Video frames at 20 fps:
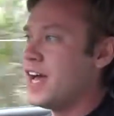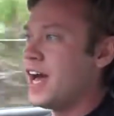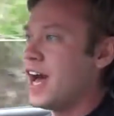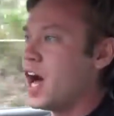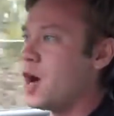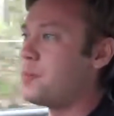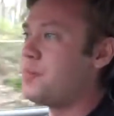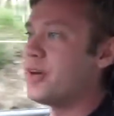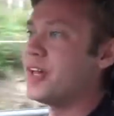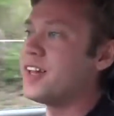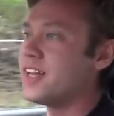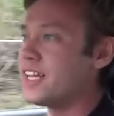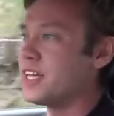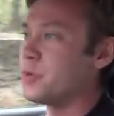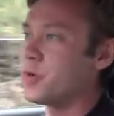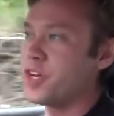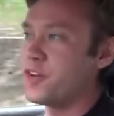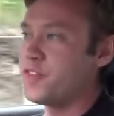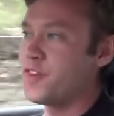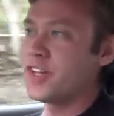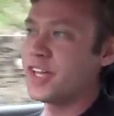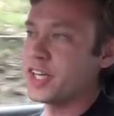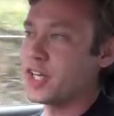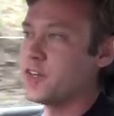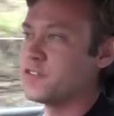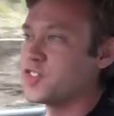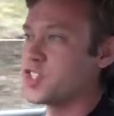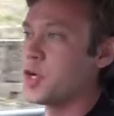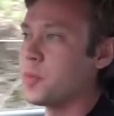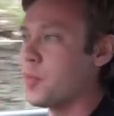ability where you feel like you
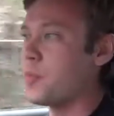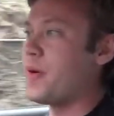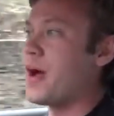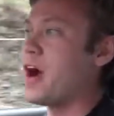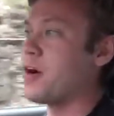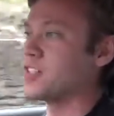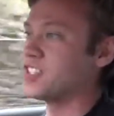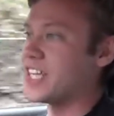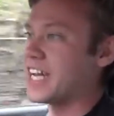have superpowers,